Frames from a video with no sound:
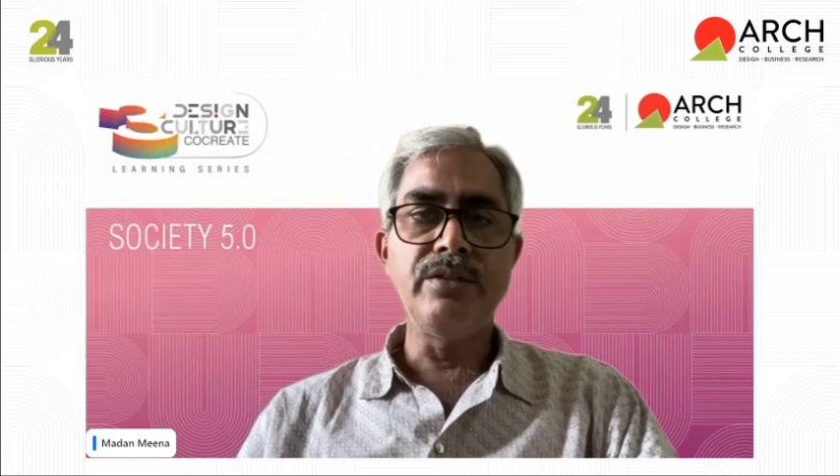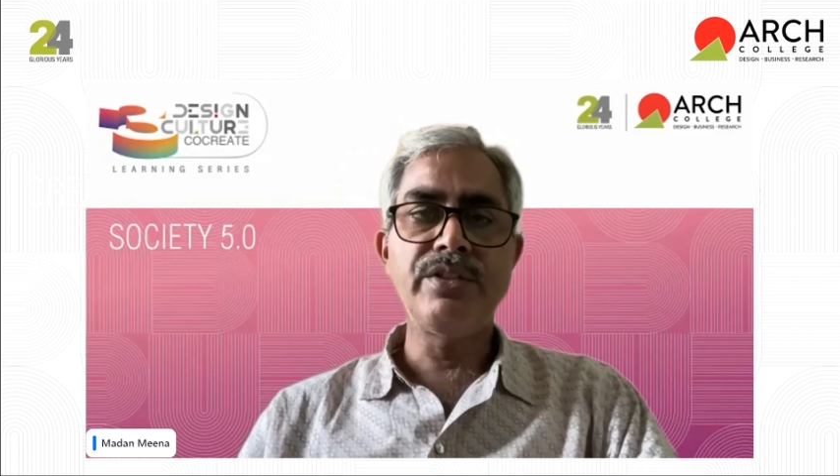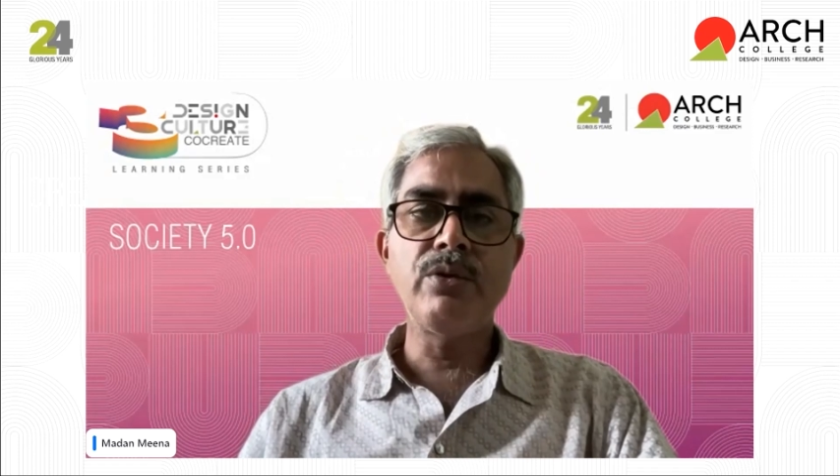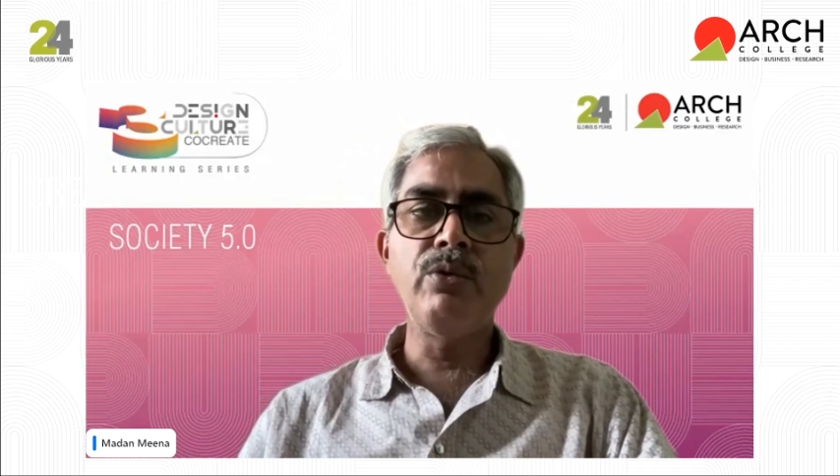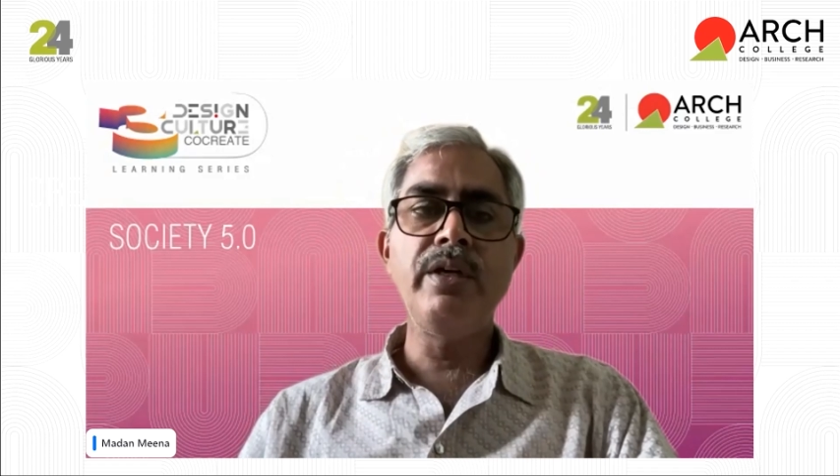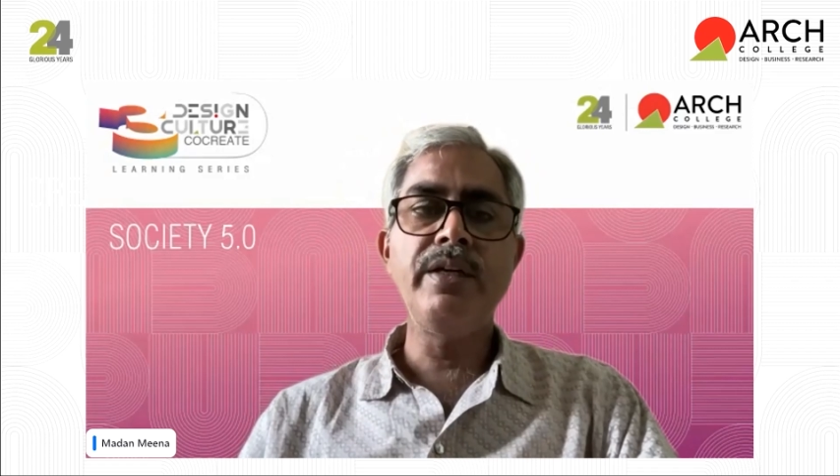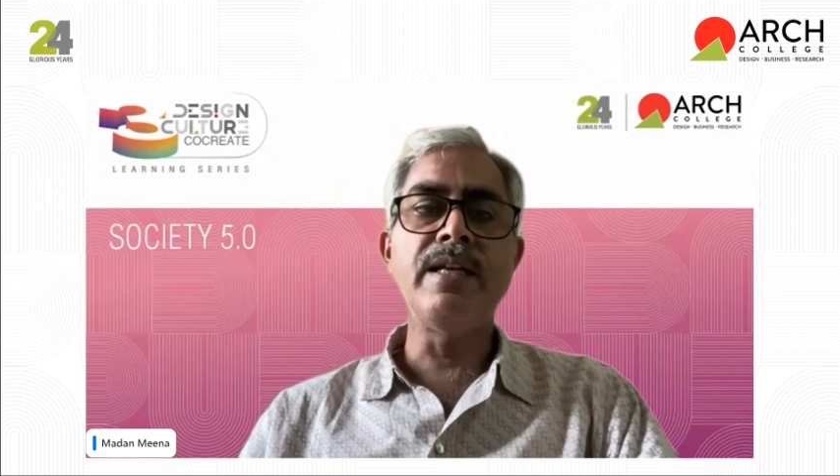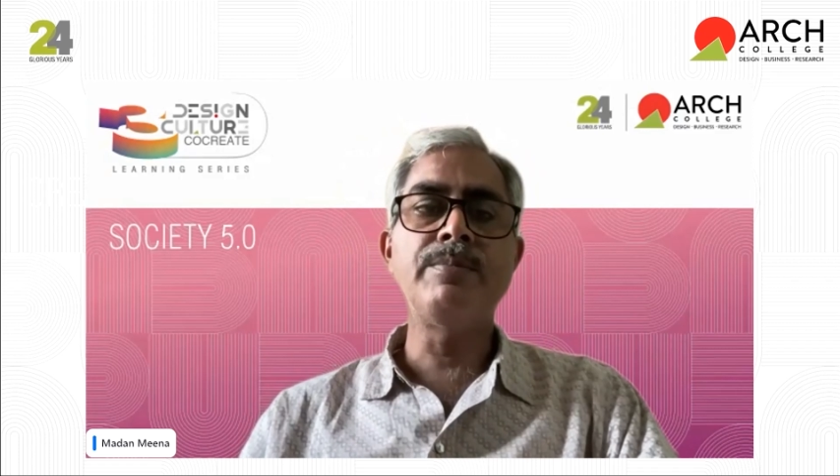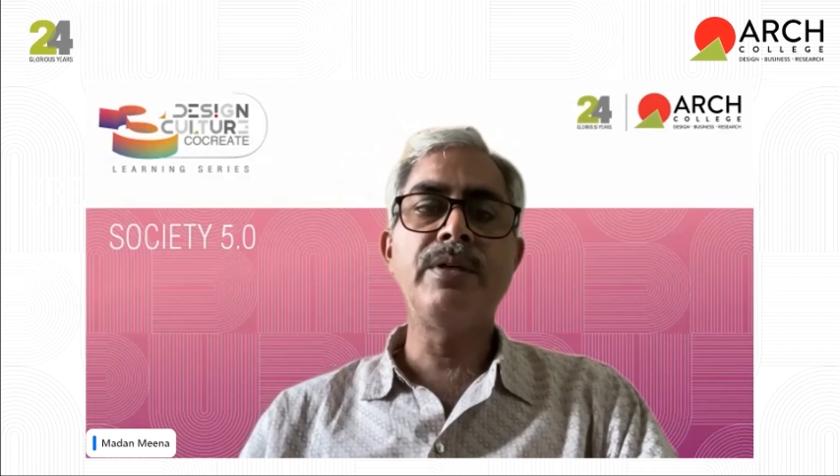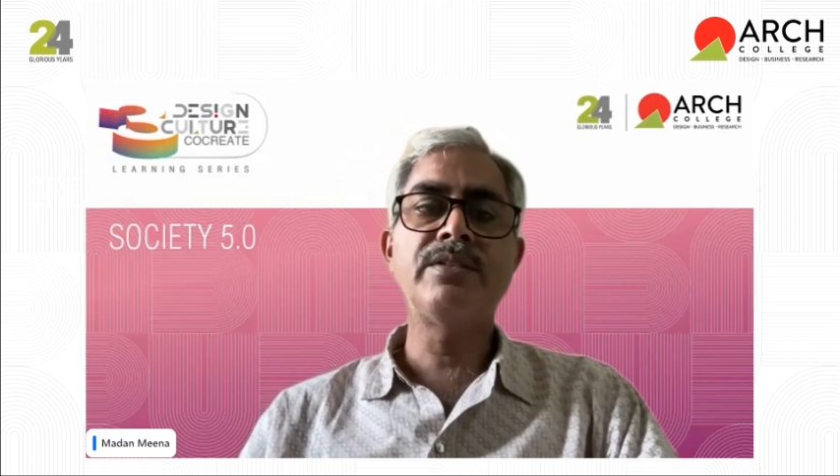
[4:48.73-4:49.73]
which are only
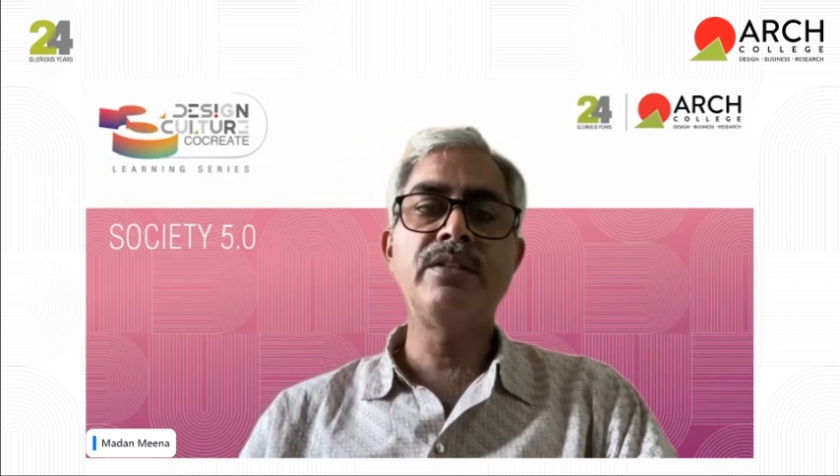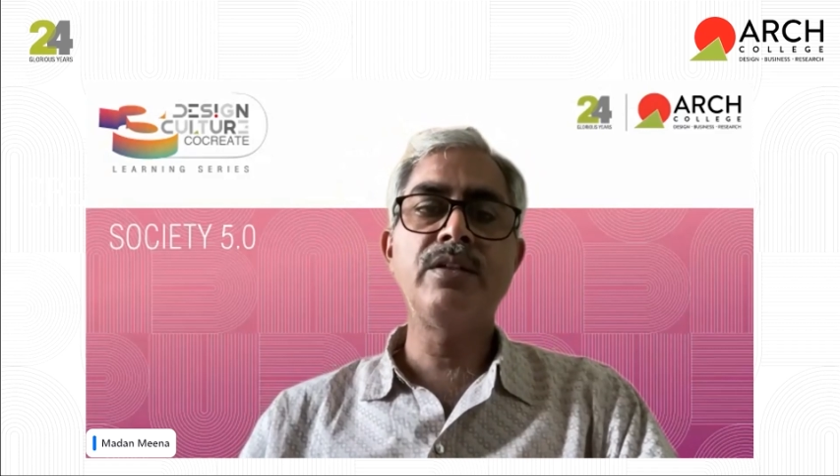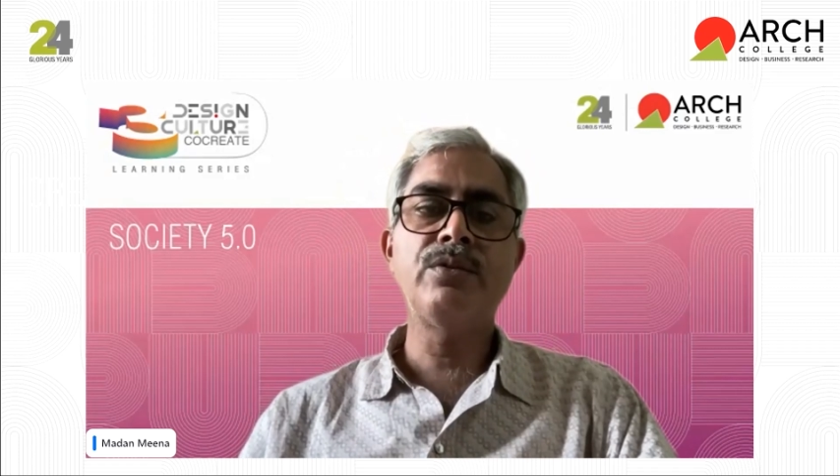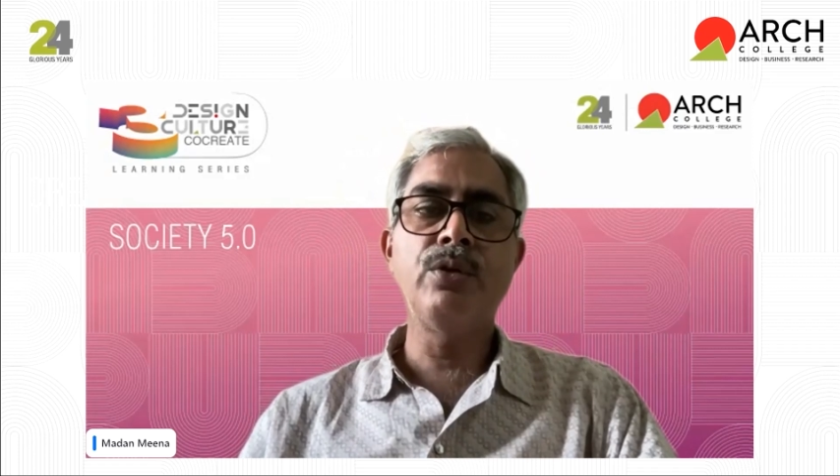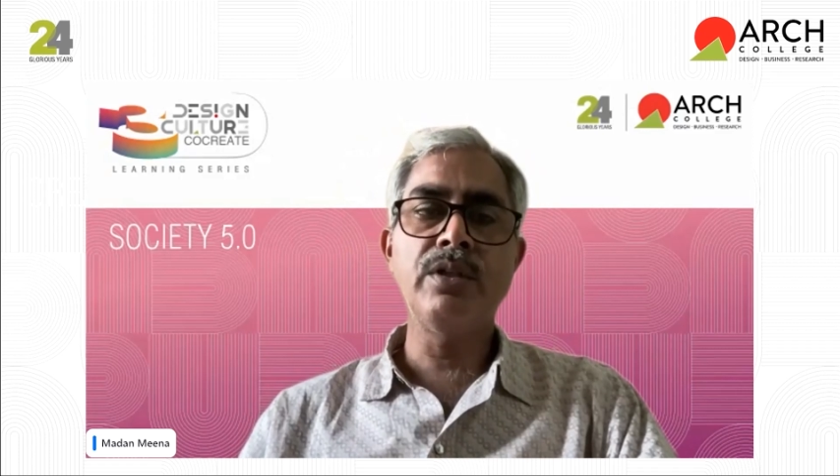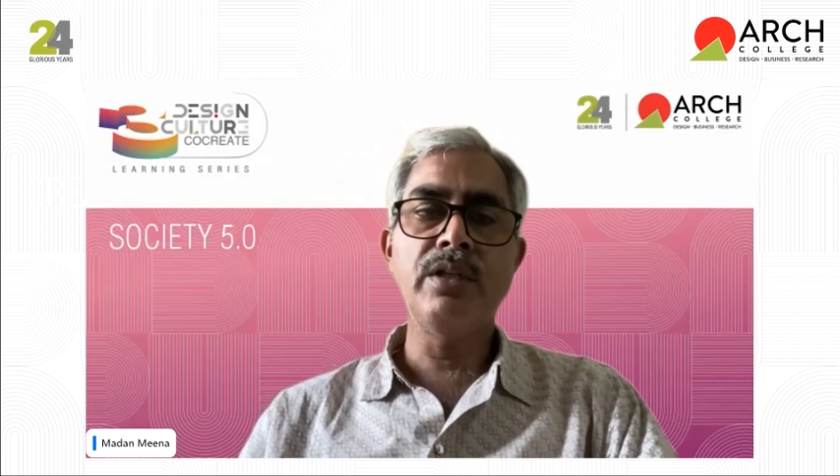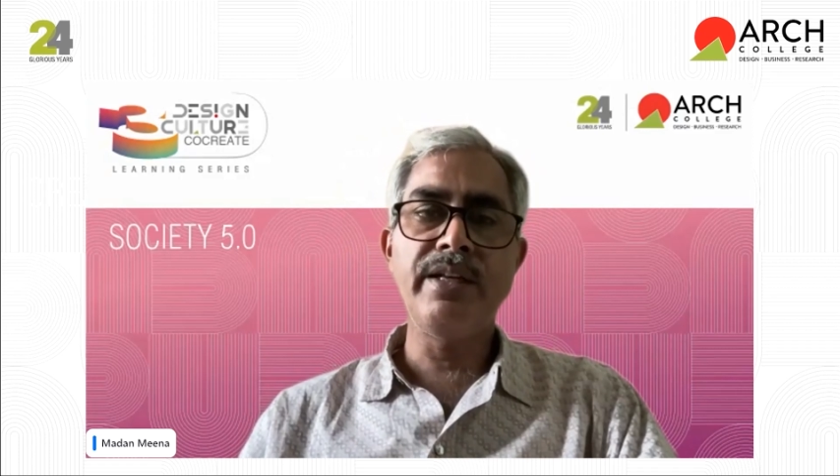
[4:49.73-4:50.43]
10% of total